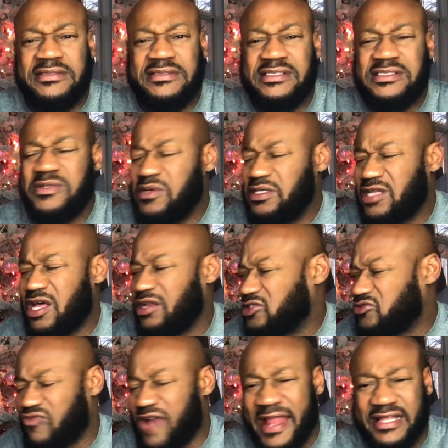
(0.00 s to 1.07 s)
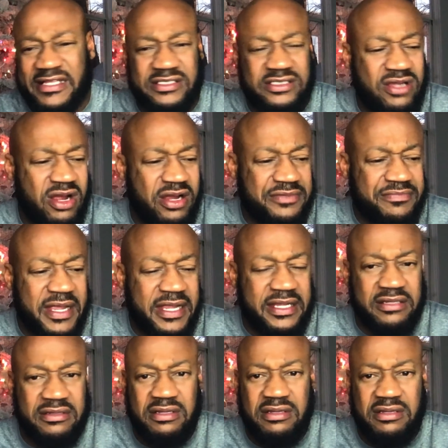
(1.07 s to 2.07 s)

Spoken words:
And I said, what is all this racket this car is making?